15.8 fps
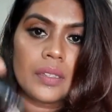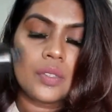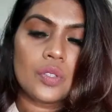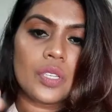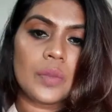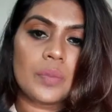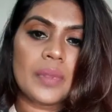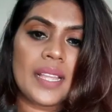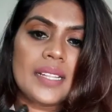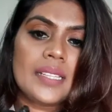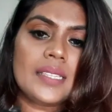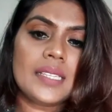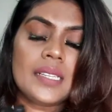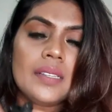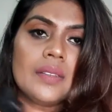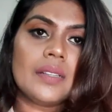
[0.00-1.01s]
So it
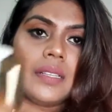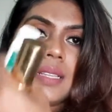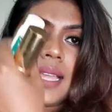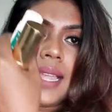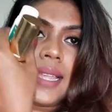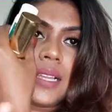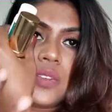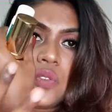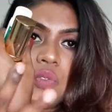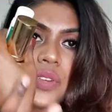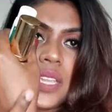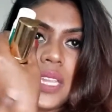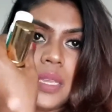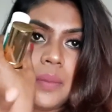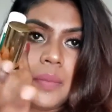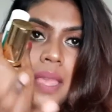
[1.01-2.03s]
blends in like a
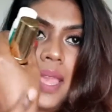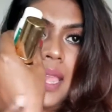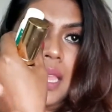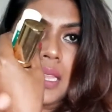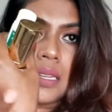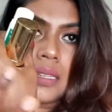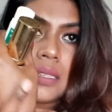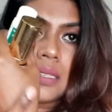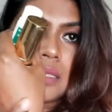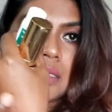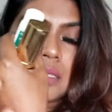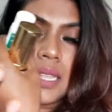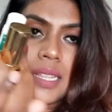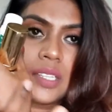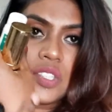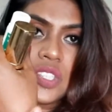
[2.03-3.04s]
dream
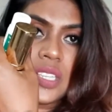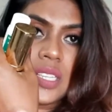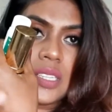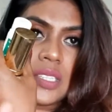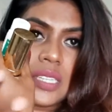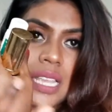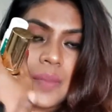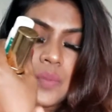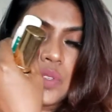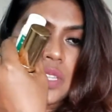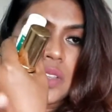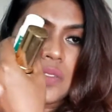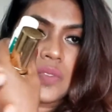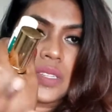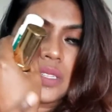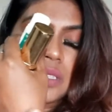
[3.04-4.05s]
and it just
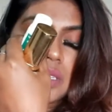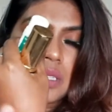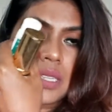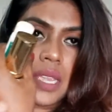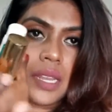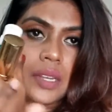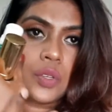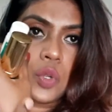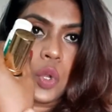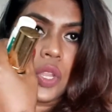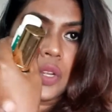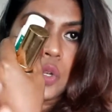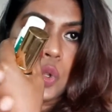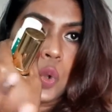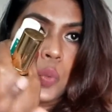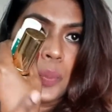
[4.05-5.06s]
absorbs in the skin
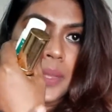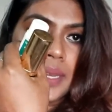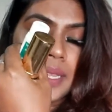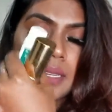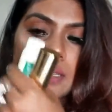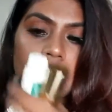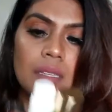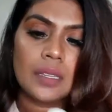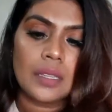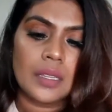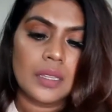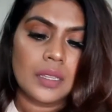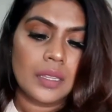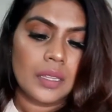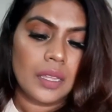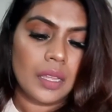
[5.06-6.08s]
in no minute.
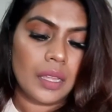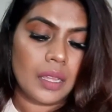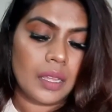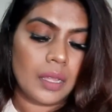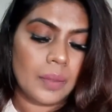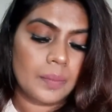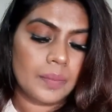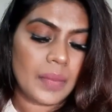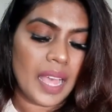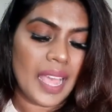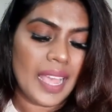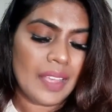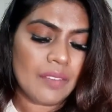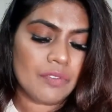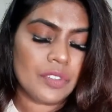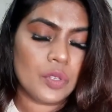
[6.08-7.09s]
I
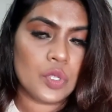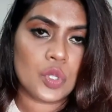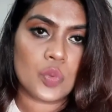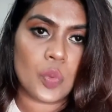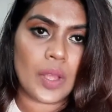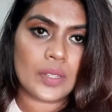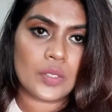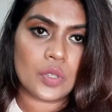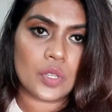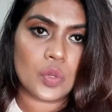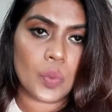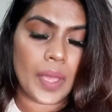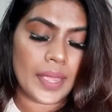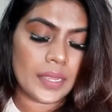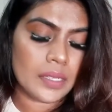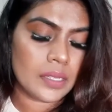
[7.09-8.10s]
have used once or
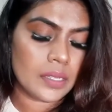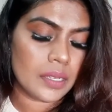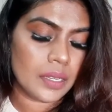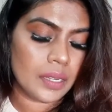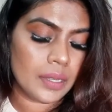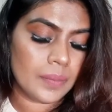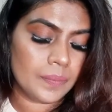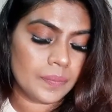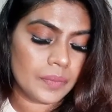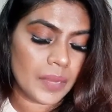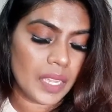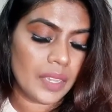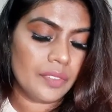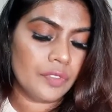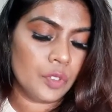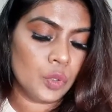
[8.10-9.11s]
twice.
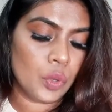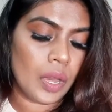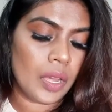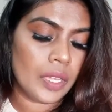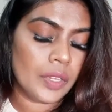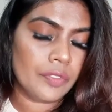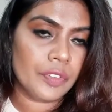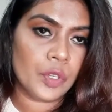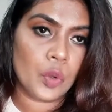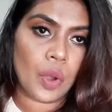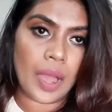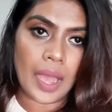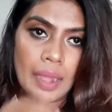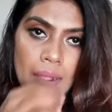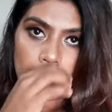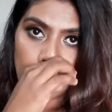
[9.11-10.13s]
If you
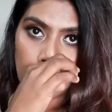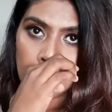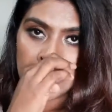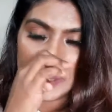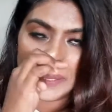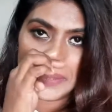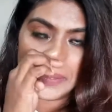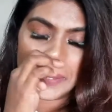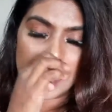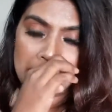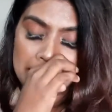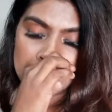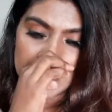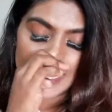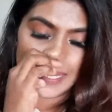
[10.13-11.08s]
are on the dry